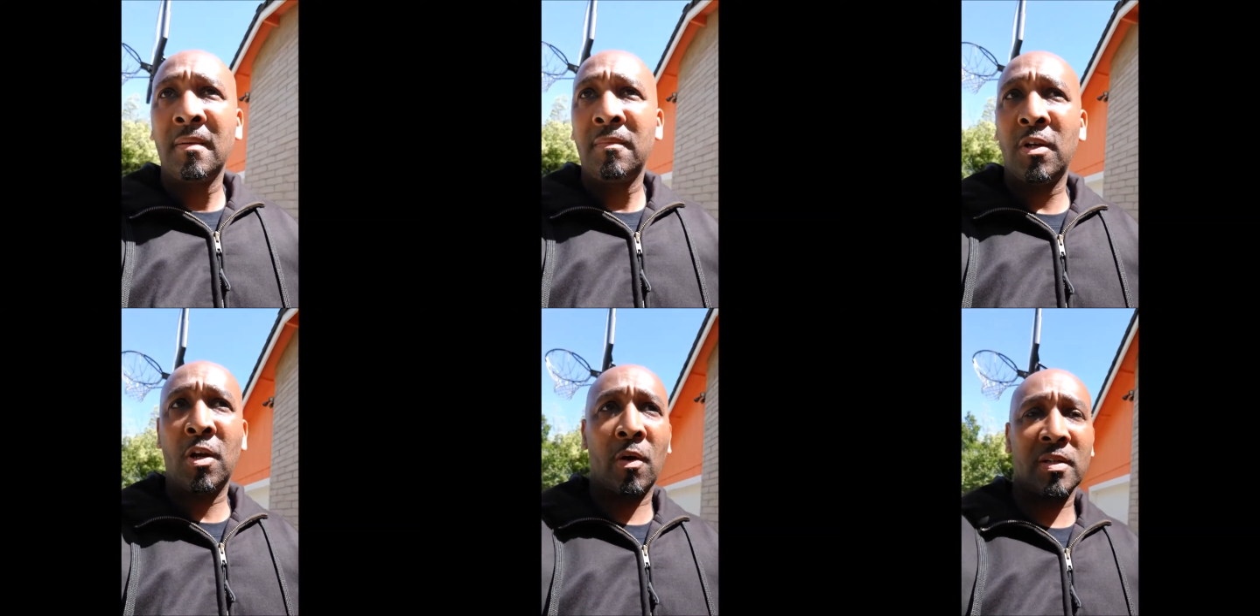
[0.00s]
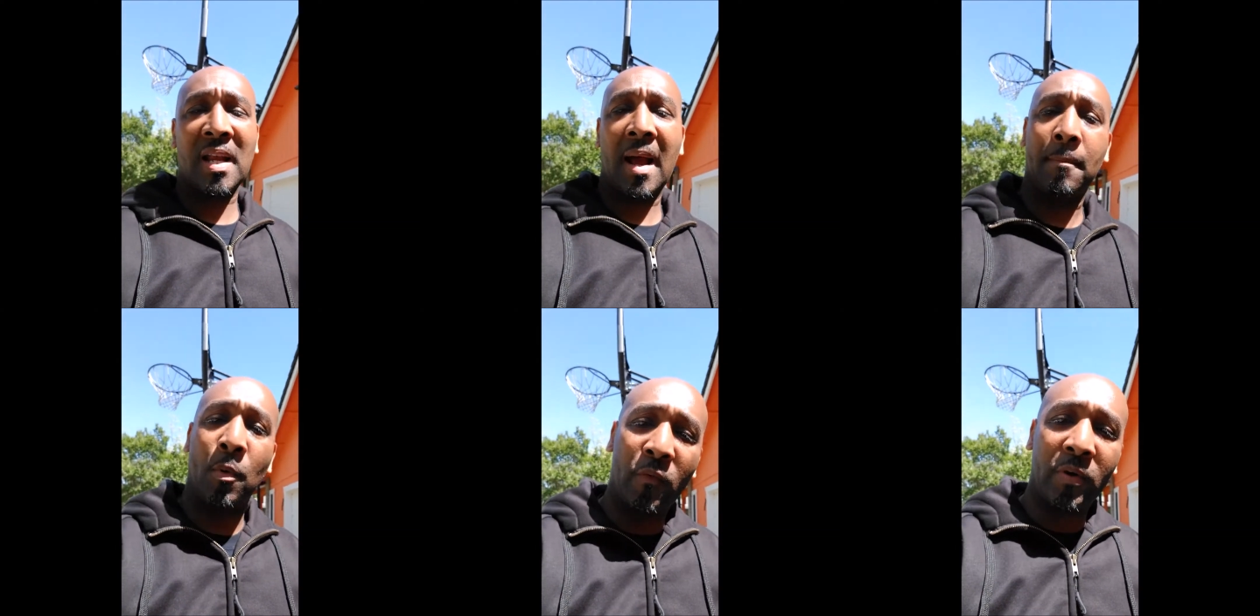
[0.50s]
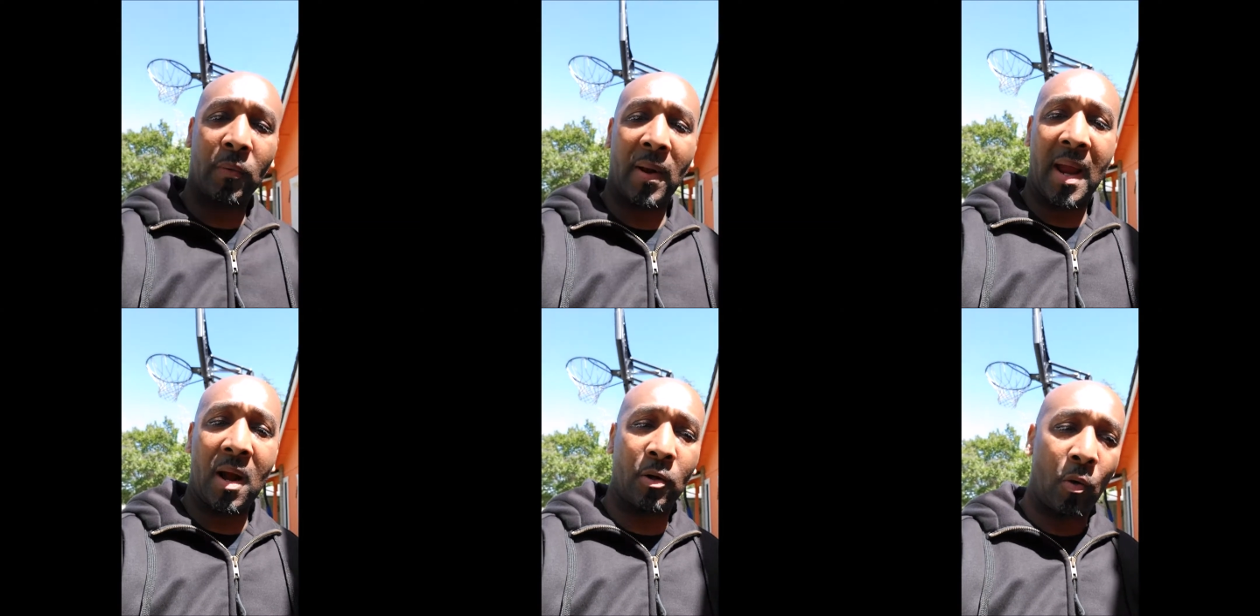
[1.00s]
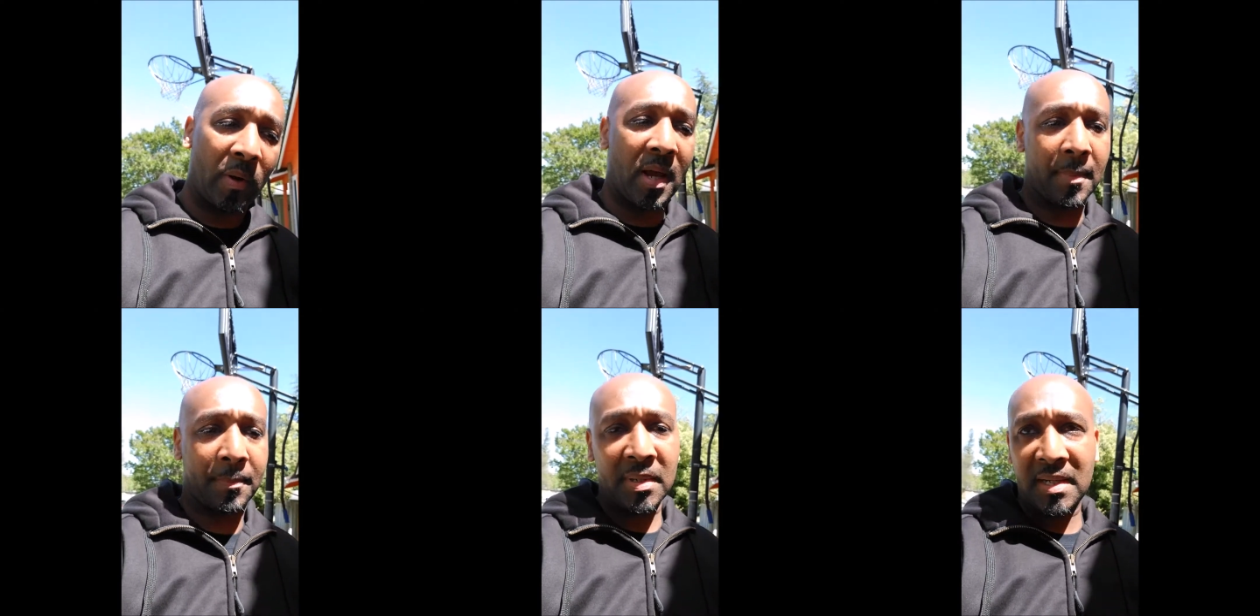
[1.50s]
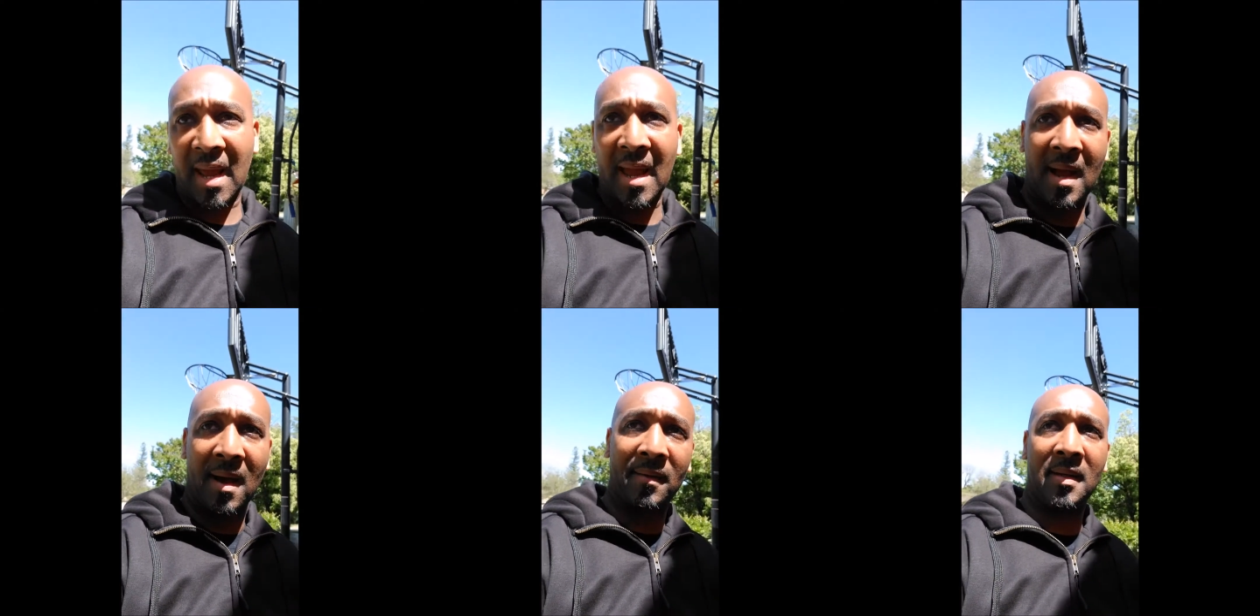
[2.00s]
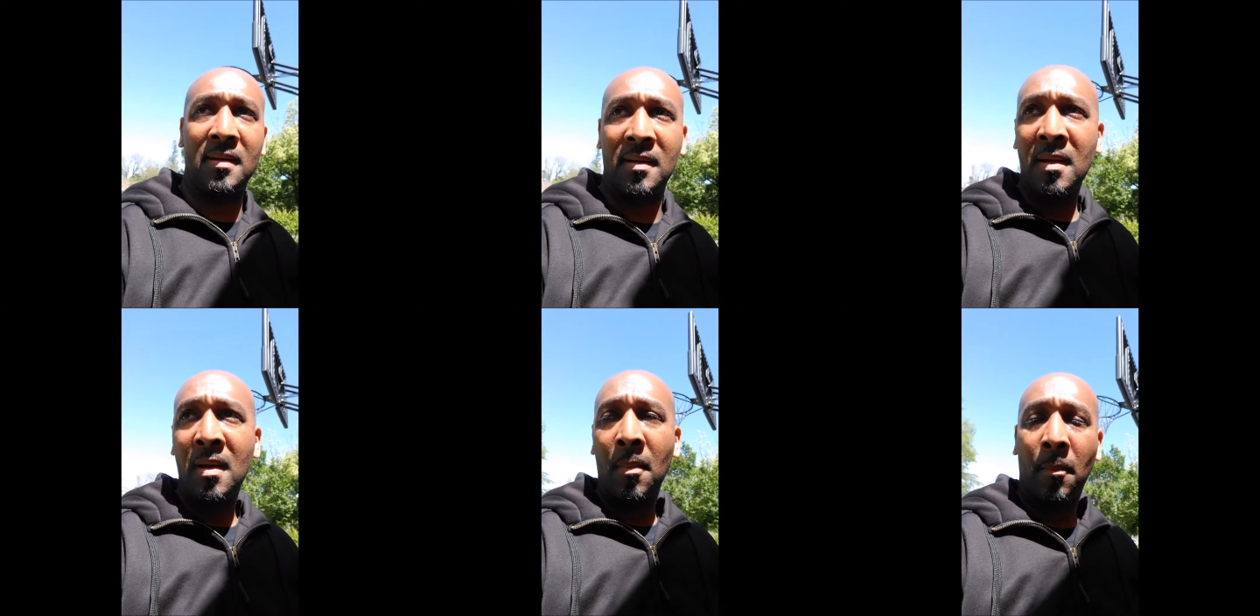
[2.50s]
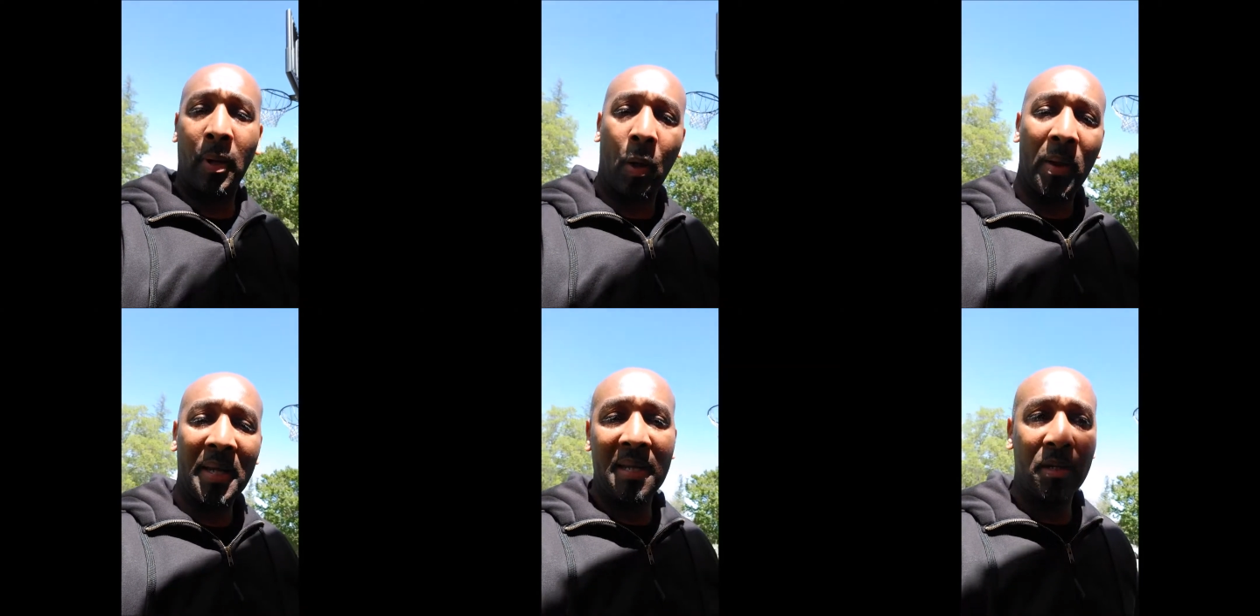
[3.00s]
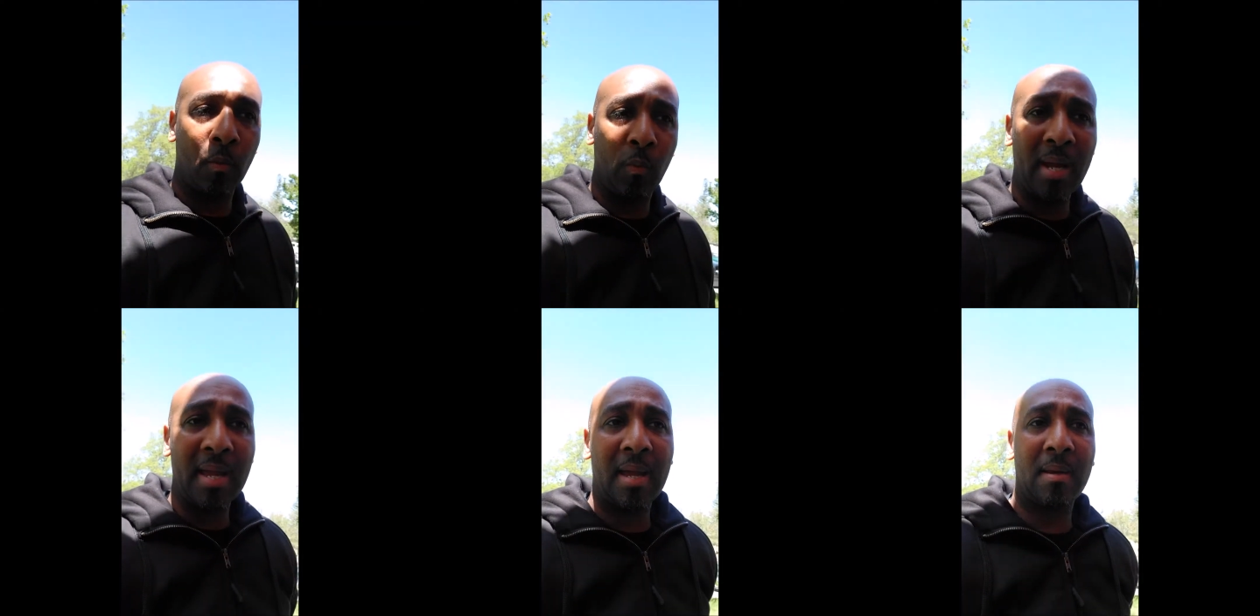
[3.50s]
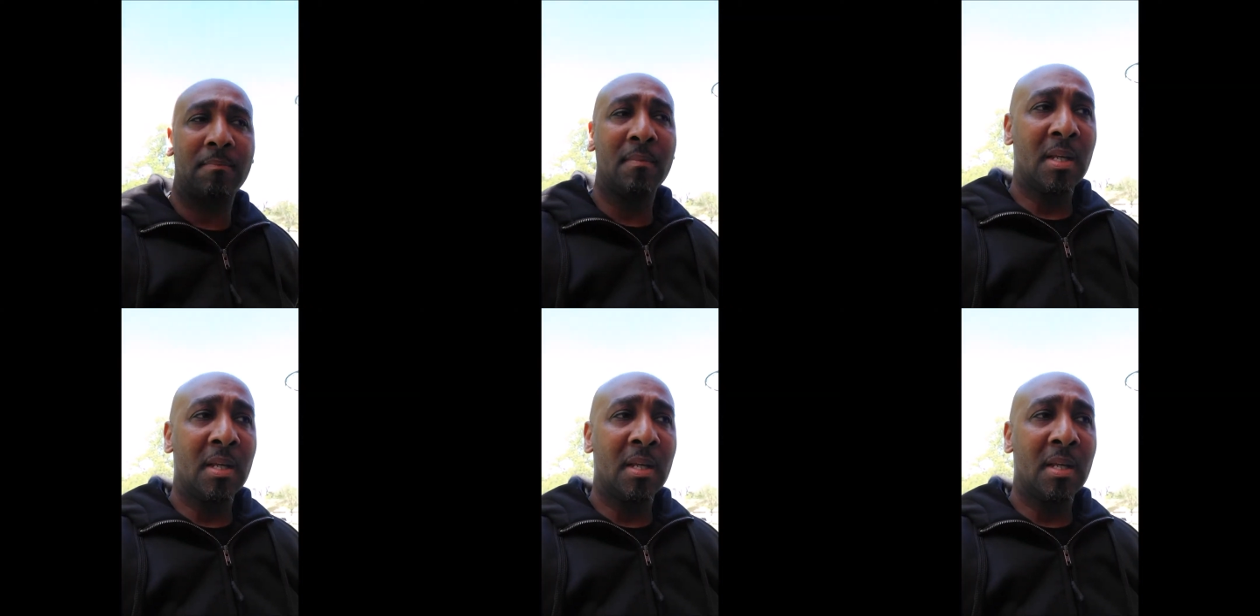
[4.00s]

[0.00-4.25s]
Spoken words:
it's not moving around, going up and down and blowing in the wind.